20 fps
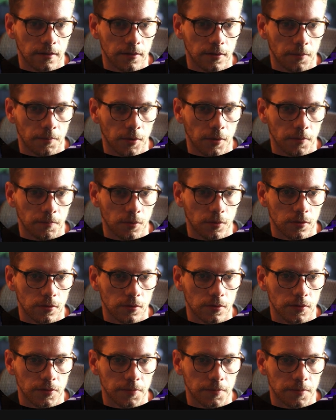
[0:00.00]

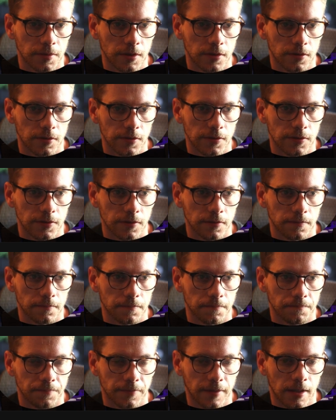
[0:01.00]
purples, potentially some
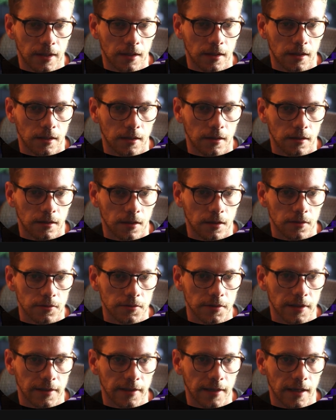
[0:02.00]
colors
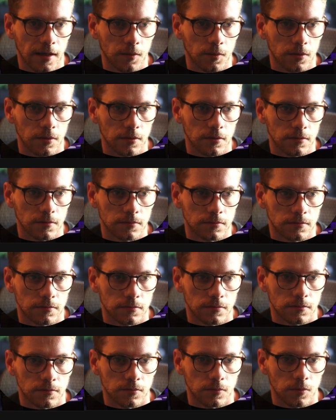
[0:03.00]
like that will
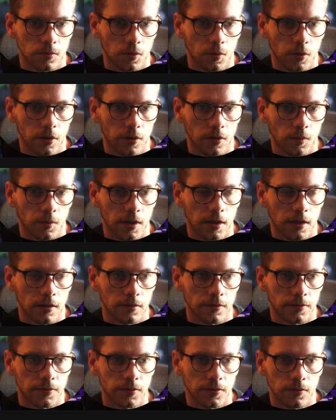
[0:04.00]
work
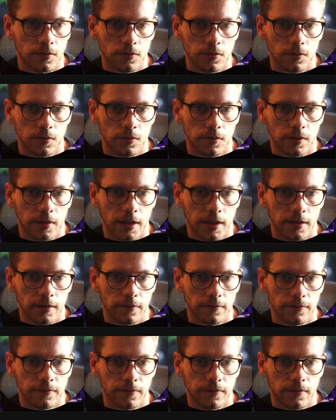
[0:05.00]
well to kind
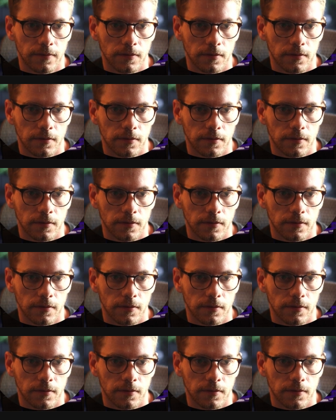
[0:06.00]
of